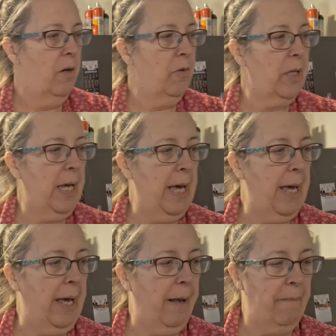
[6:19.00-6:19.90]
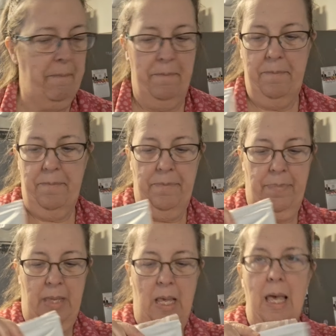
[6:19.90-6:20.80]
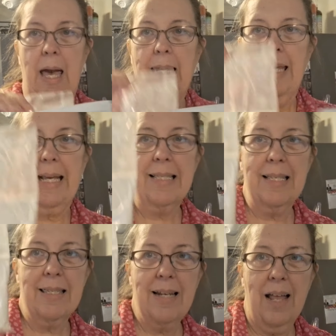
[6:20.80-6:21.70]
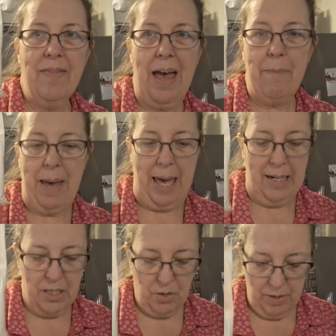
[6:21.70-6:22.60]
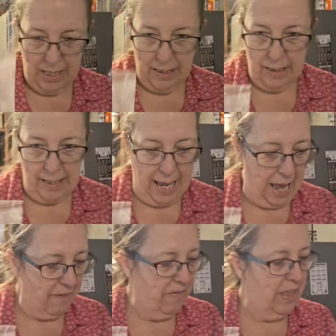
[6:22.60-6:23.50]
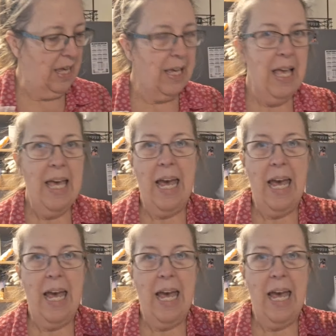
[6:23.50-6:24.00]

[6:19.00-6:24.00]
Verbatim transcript: Okay. And I guess it's not that bad. It's only a little half thing.